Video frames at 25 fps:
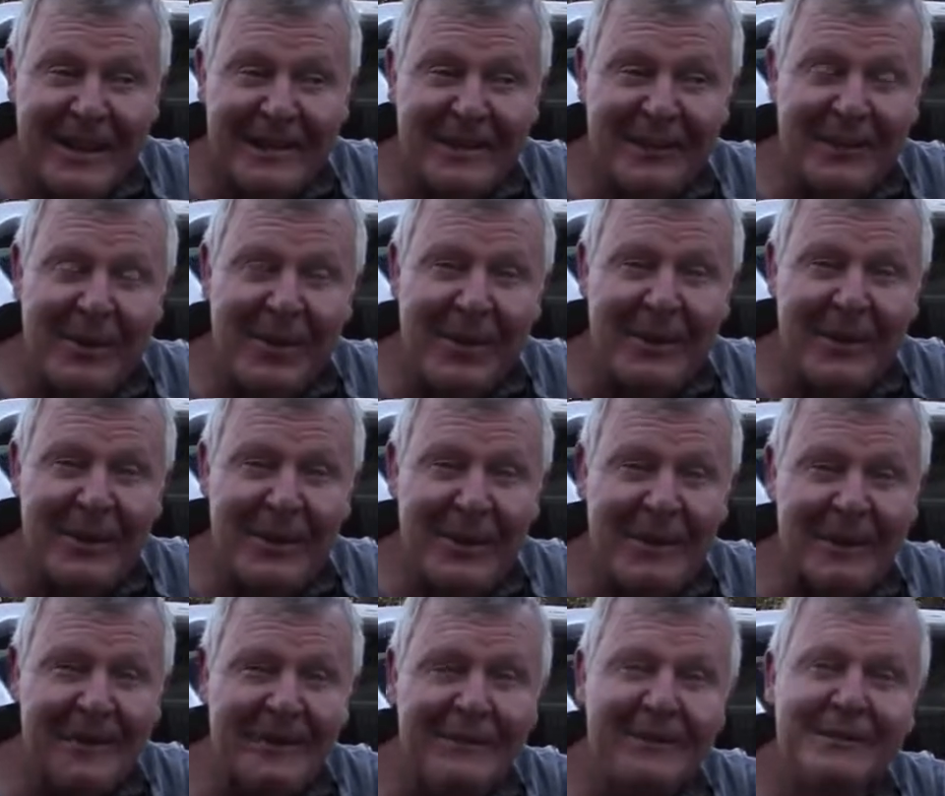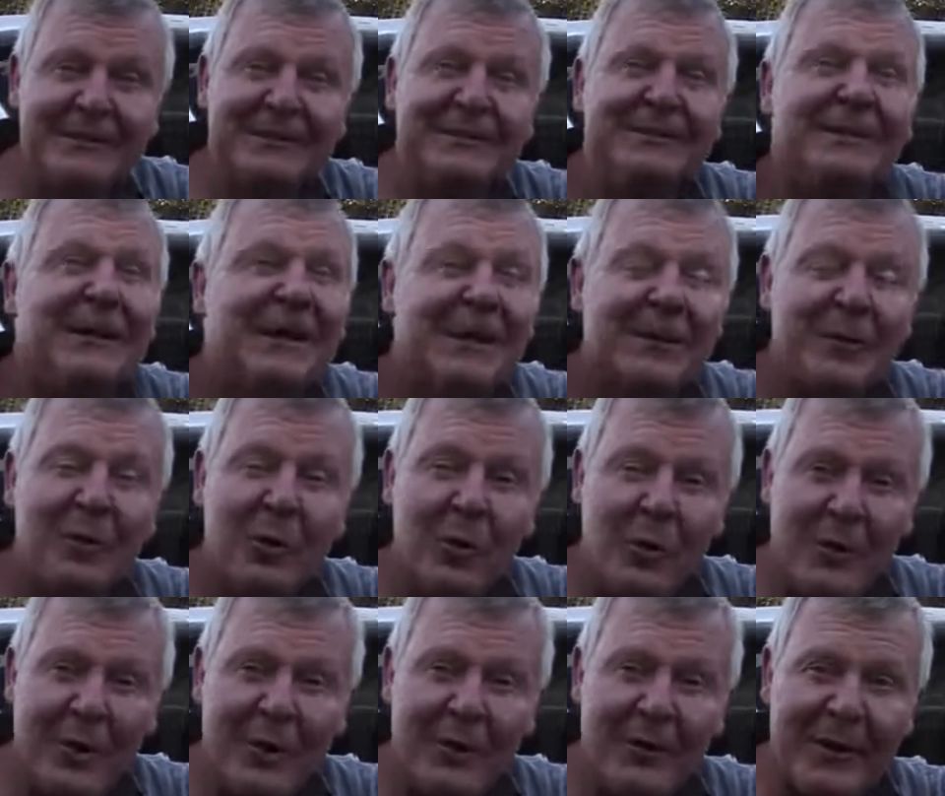So I've been
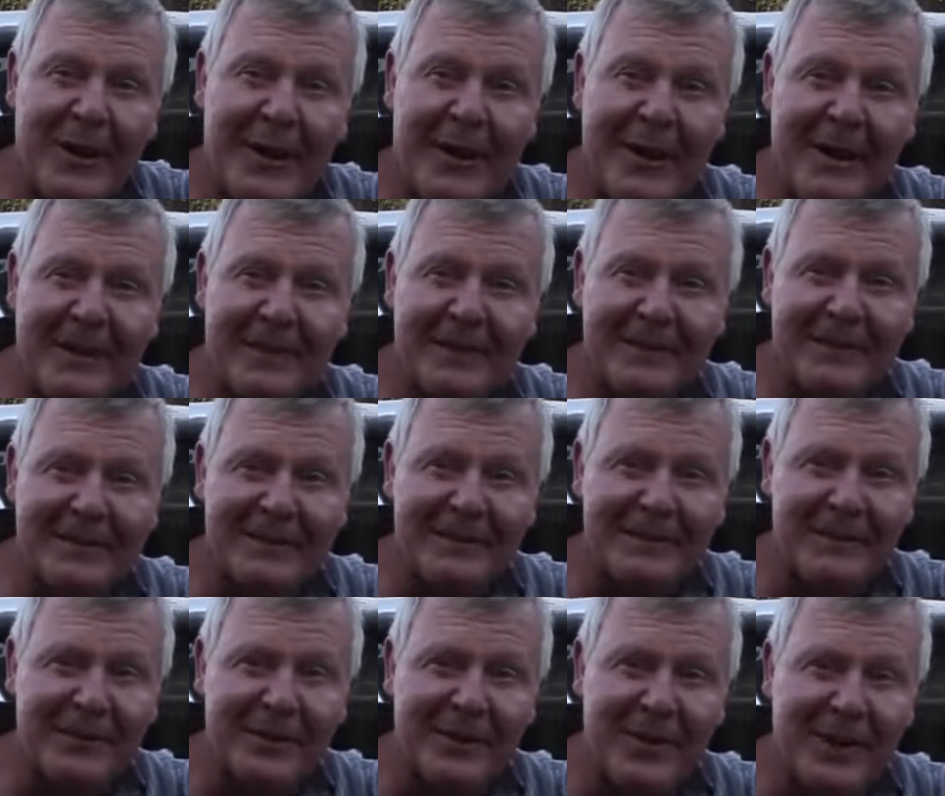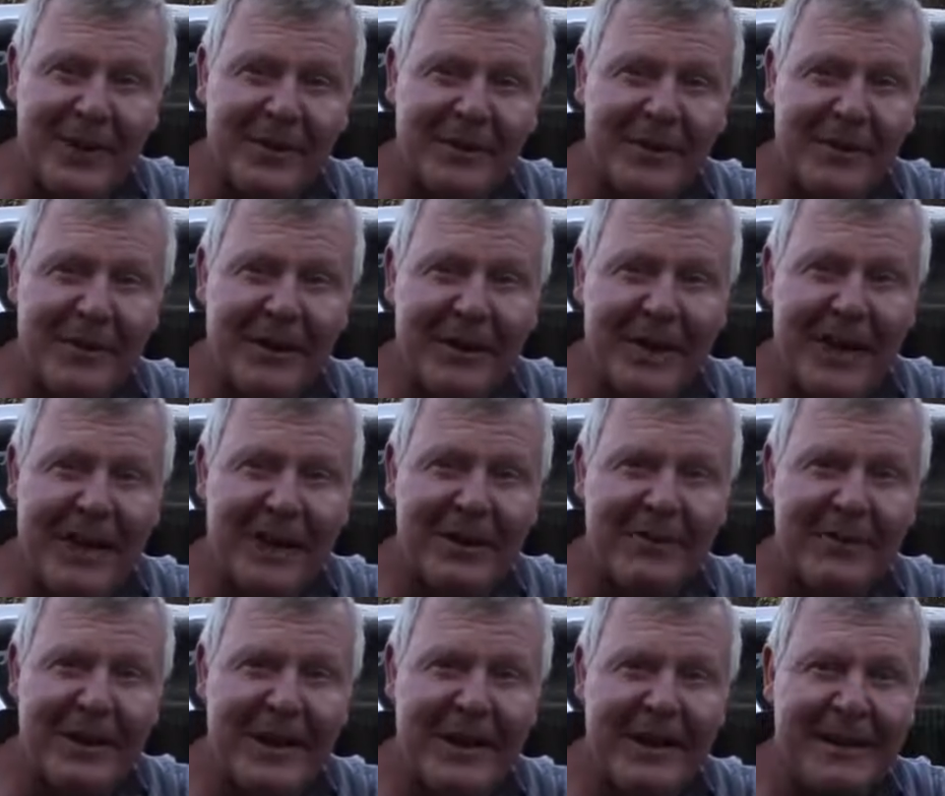looking around and trying to work
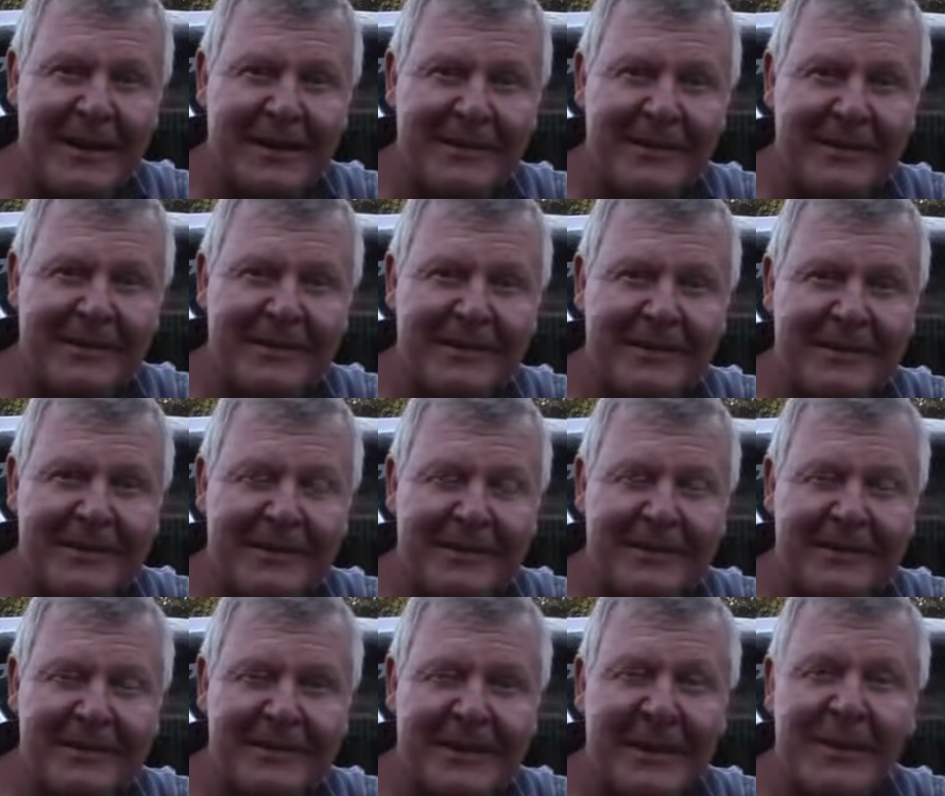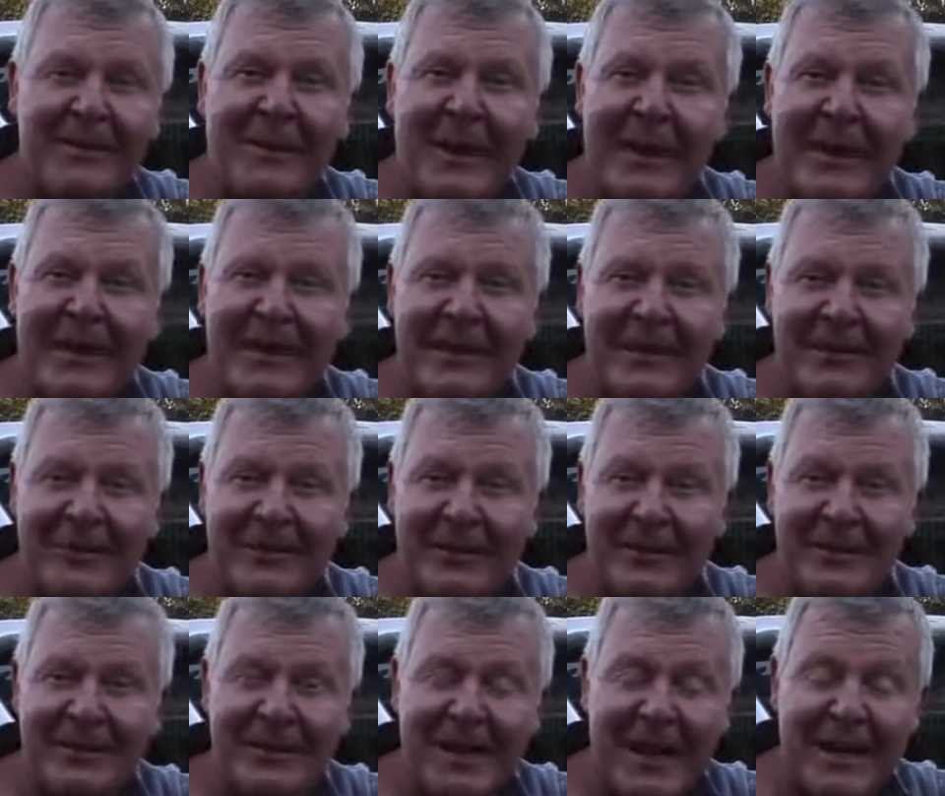out a way to do it, and I was going to make it in a
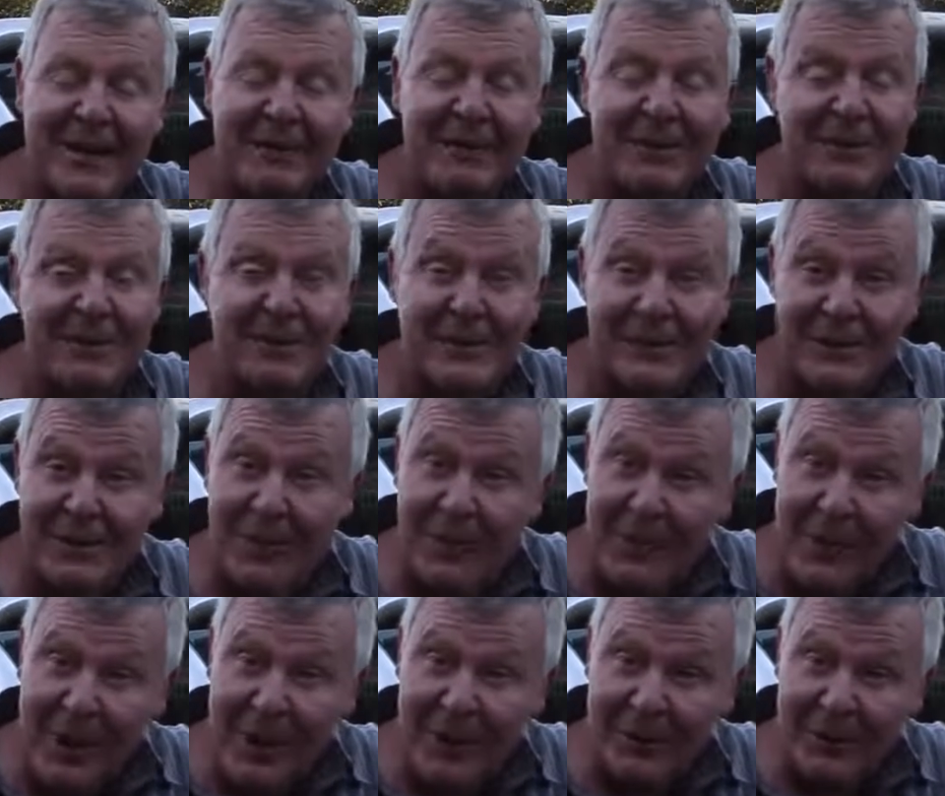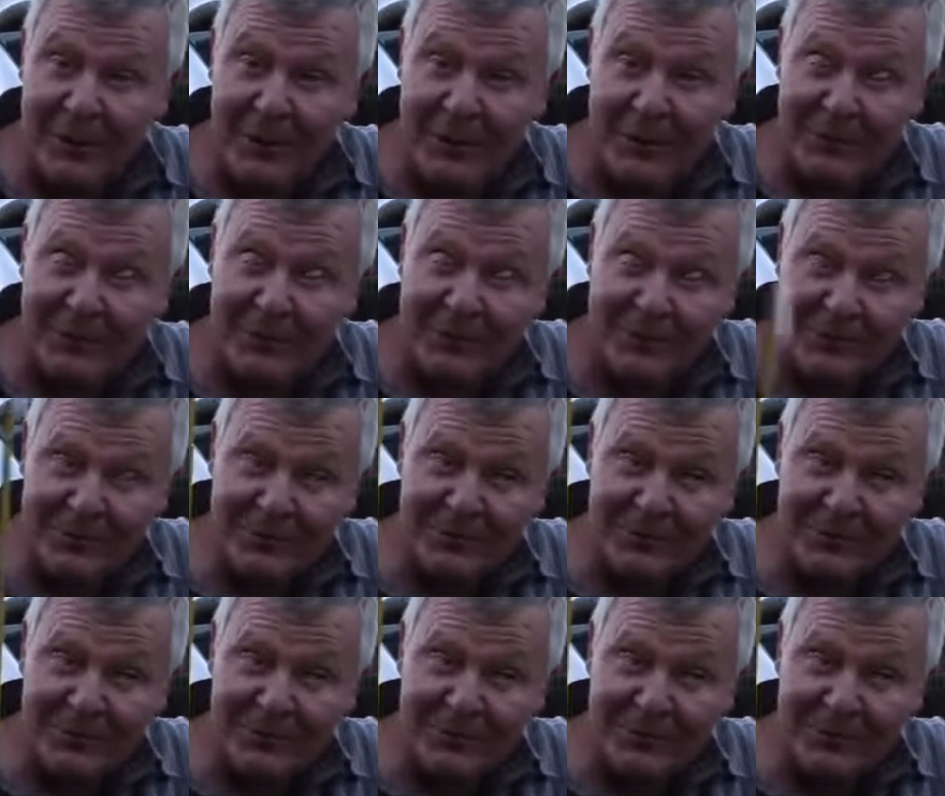fish tank, which we still might do.